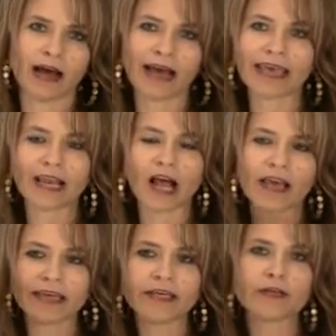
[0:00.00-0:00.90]
I
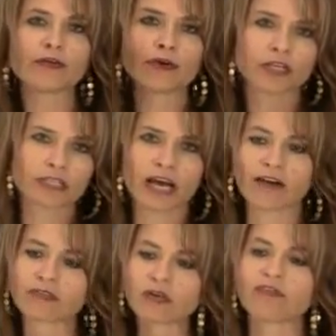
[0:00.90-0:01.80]
cannot heal your
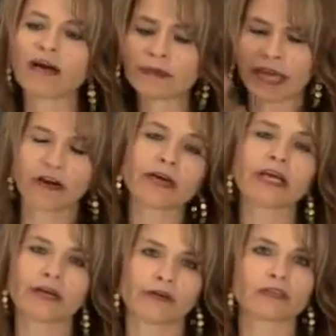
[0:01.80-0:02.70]
stuff. So if I'm
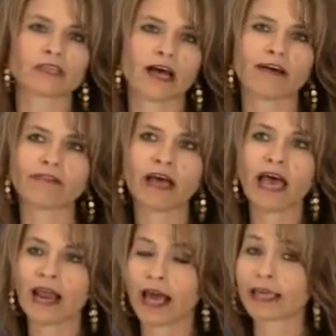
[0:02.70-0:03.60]
carrying your stuff
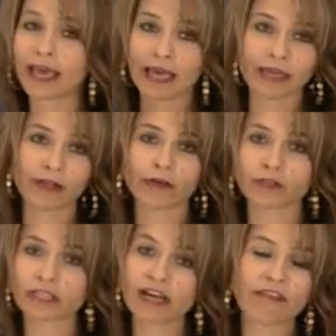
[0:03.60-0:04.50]
and I can't heal
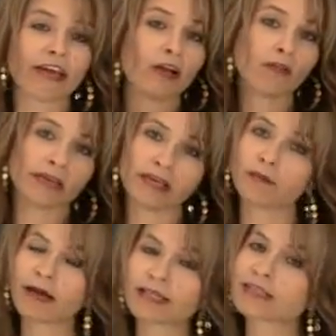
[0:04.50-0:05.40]
your stuff, I can only
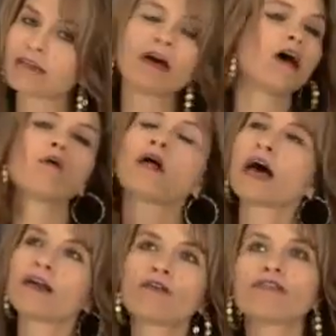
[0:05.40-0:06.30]
heal my stuff. Well,
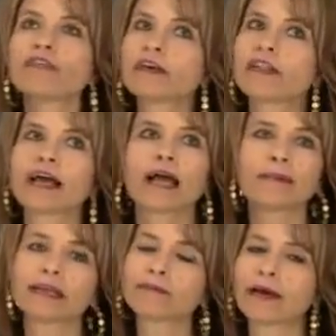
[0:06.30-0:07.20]
I don't feel like I'm
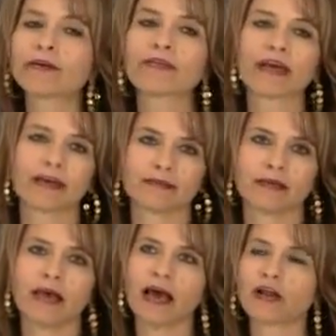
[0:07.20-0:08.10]
getting better then.
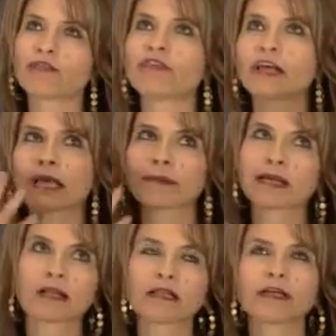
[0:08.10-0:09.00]
I don't feel like I'm
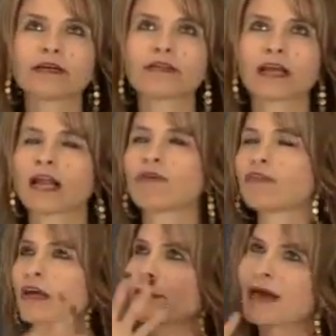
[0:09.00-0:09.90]
getting clearer then. I don't
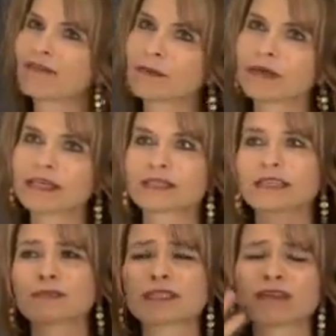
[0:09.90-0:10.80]
feel like I'm having peace because
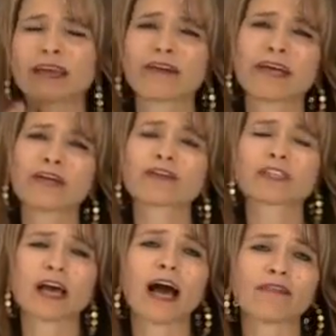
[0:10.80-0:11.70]
I'm still carrying your
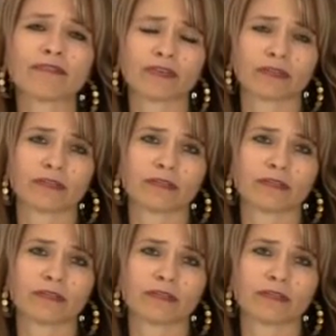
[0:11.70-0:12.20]
stuff.